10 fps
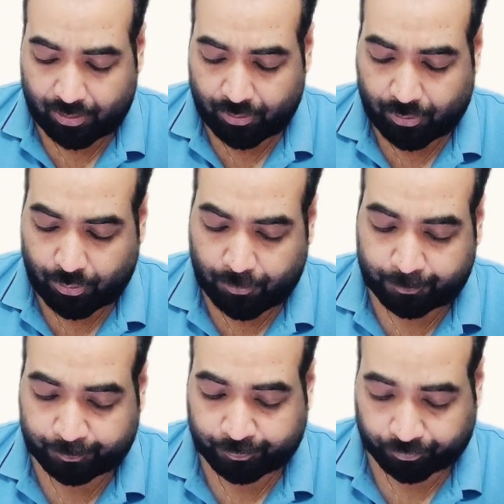
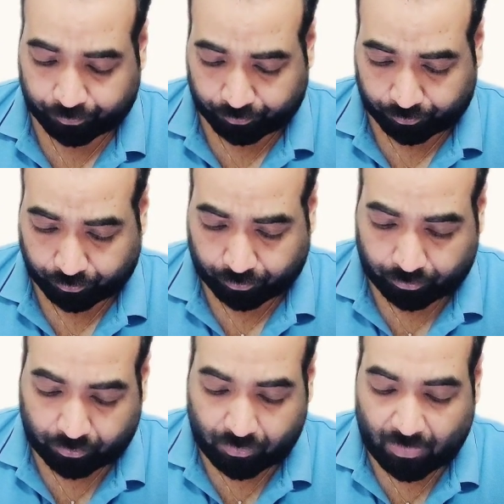So
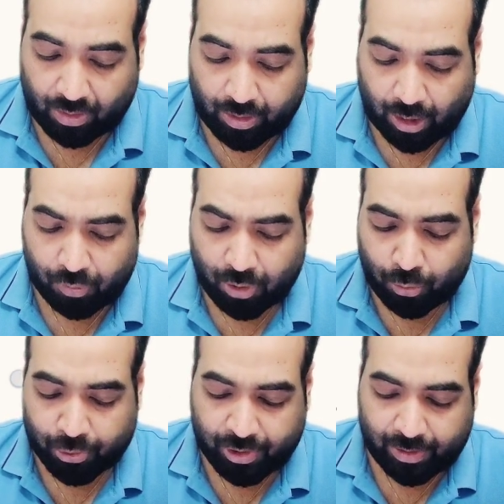now the
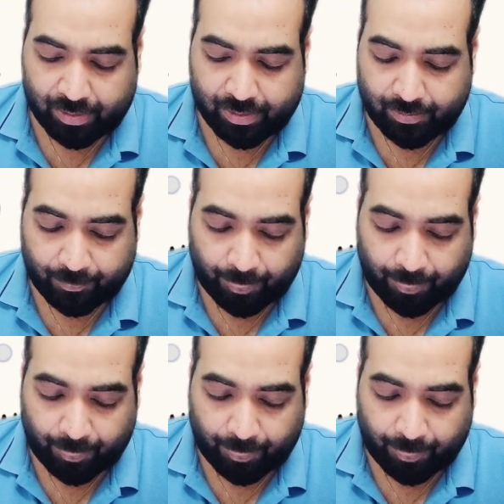question is,